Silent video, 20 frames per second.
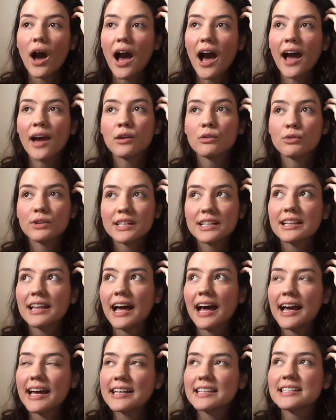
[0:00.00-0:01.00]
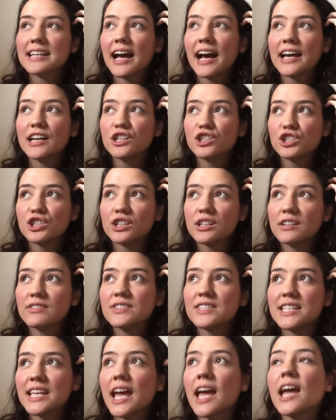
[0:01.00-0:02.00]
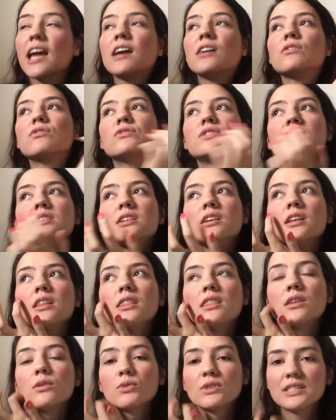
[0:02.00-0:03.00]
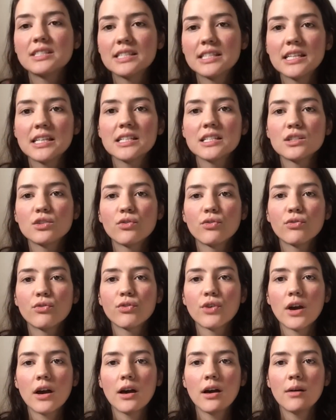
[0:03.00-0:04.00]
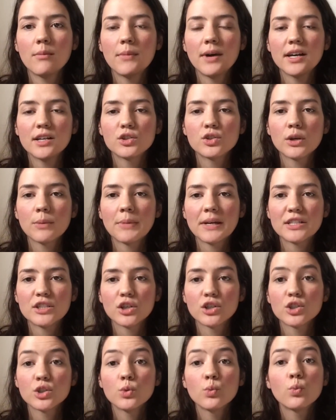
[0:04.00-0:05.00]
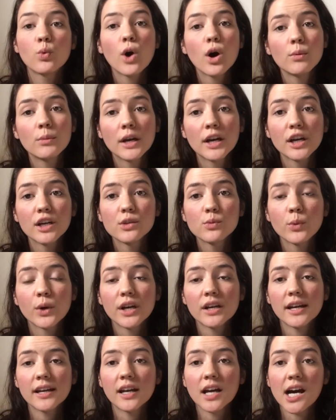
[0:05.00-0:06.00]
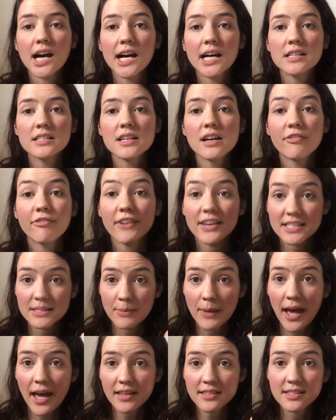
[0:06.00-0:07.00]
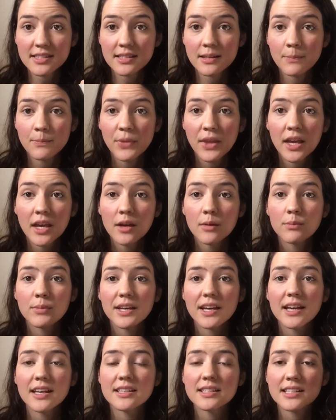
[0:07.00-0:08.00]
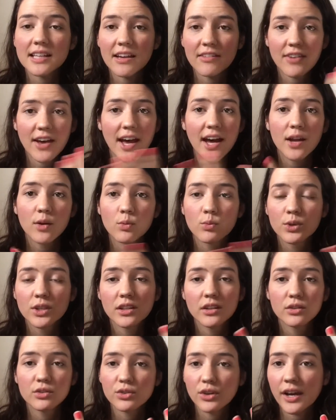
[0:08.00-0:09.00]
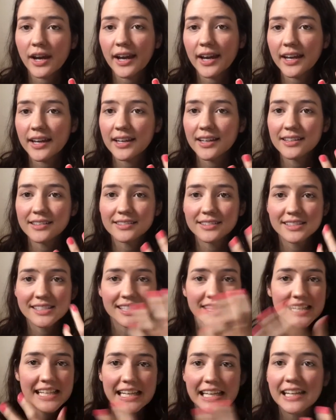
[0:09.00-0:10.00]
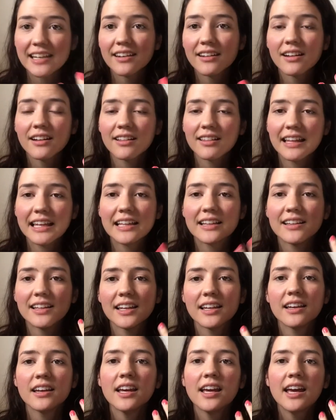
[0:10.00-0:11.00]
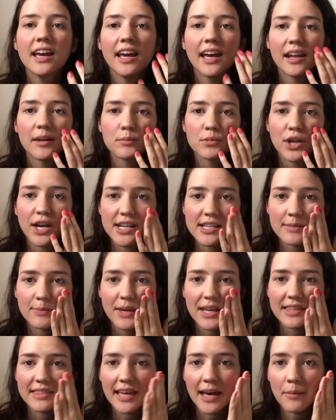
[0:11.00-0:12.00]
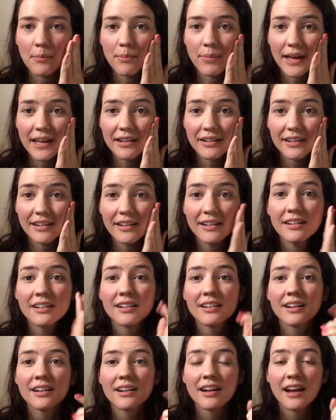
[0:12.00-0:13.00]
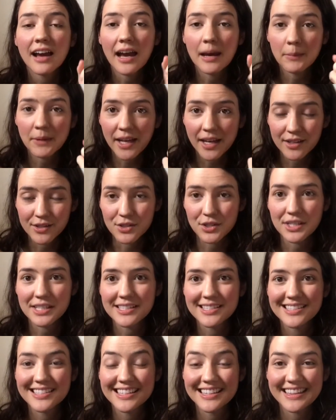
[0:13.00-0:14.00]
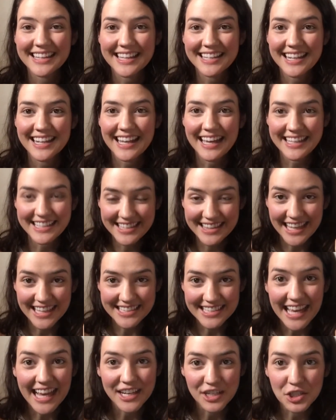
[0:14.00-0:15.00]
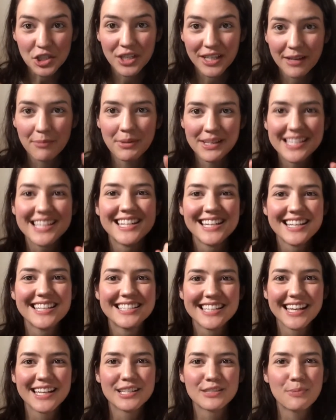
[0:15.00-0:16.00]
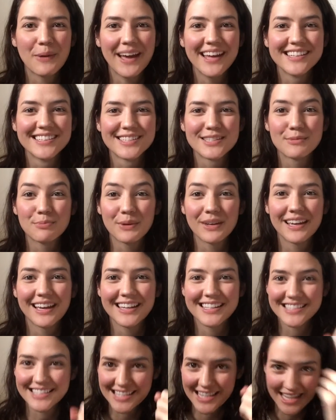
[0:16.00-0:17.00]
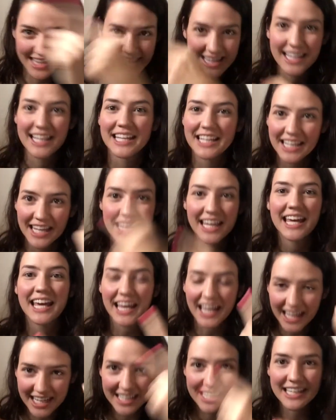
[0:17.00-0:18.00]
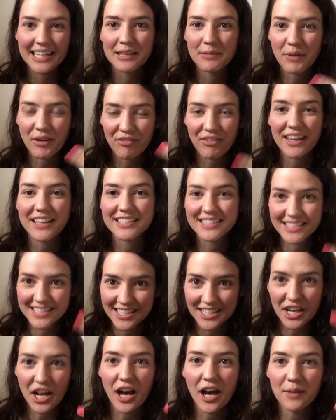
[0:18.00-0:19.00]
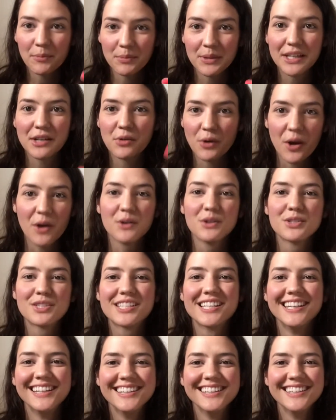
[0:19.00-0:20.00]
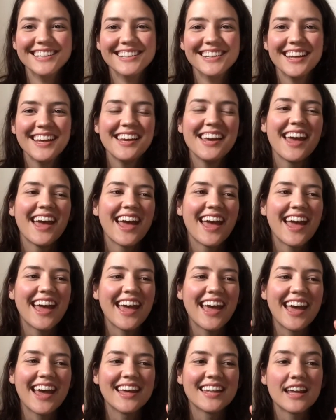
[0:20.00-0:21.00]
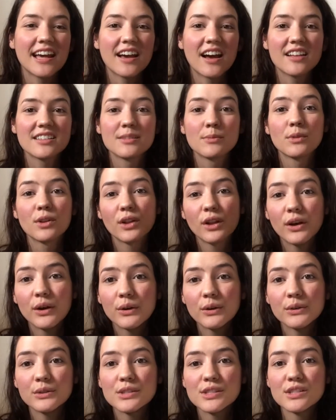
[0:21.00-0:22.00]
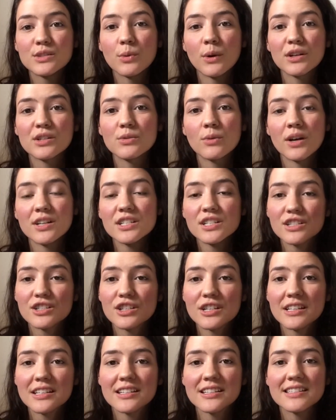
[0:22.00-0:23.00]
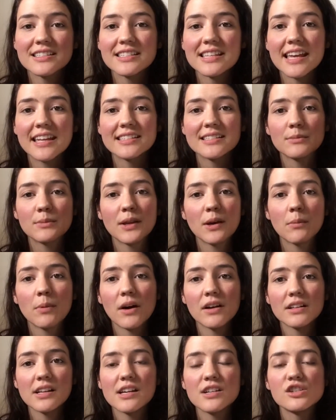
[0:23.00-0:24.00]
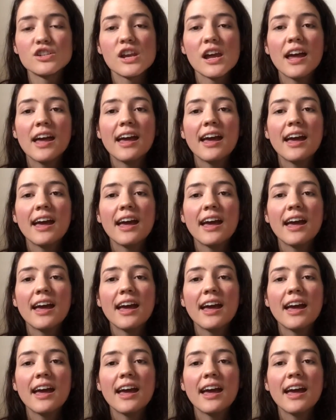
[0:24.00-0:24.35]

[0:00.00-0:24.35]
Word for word: I realized I should have saved the receipt from a trip I took to Walmart where I got a face mask because I've had really dry skin lately and I'm trying to make that better. I'm an actress. That that's actually a business expense because I need my face to not be gross. And I got some clothes to wear to auditions and some nail polish.